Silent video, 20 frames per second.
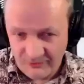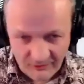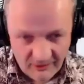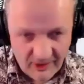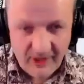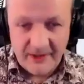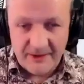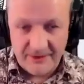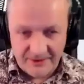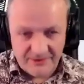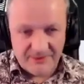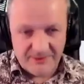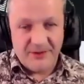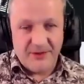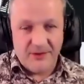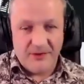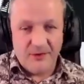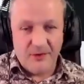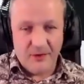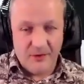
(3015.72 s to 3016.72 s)
rotten to
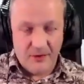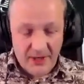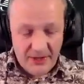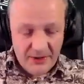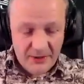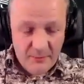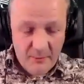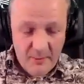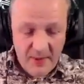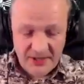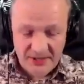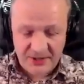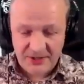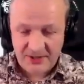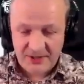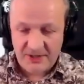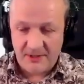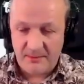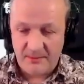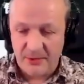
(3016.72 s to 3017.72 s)
the core. And you
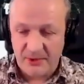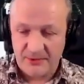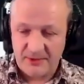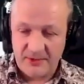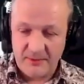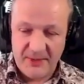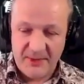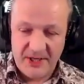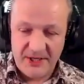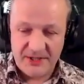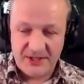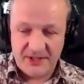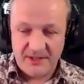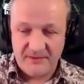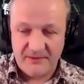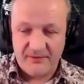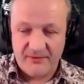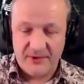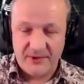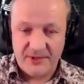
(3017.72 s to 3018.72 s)
mentioned about the
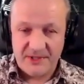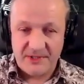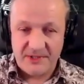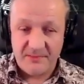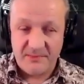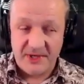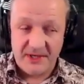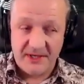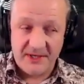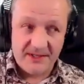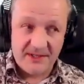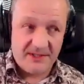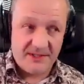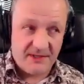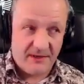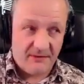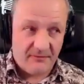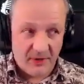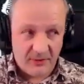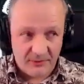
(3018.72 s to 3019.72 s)
pension funds, because
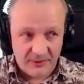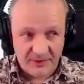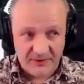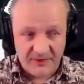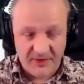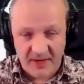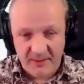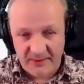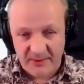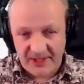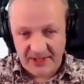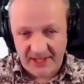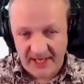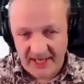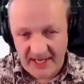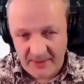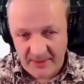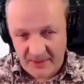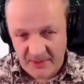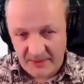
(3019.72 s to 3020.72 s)
around the time of the
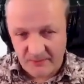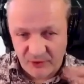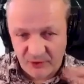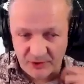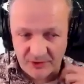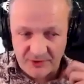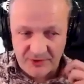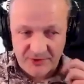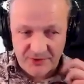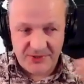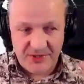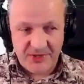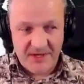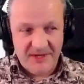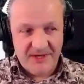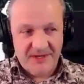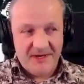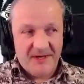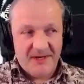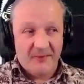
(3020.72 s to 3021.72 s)
Lehman Brothers,
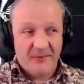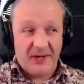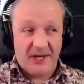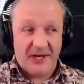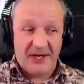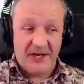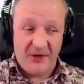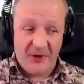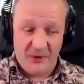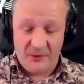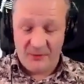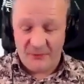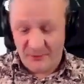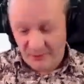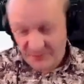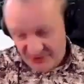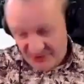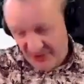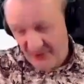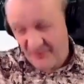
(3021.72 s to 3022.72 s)
what I heard
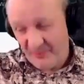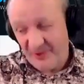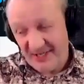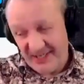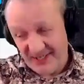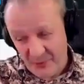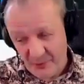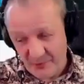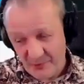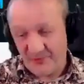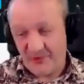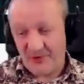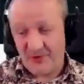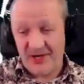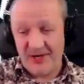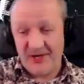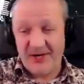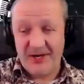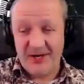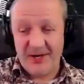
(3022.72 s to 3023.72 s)
from somebody who's
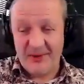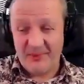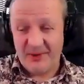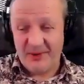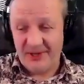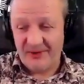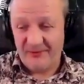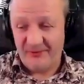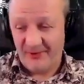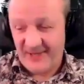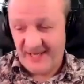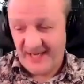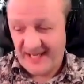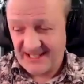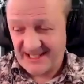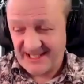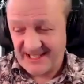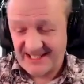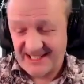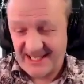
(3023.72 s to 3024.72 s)
very high up on the
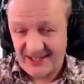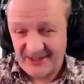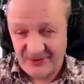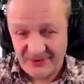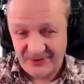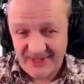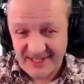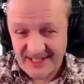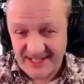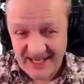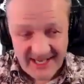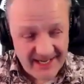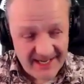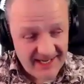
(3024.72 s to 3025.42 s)
financial sector is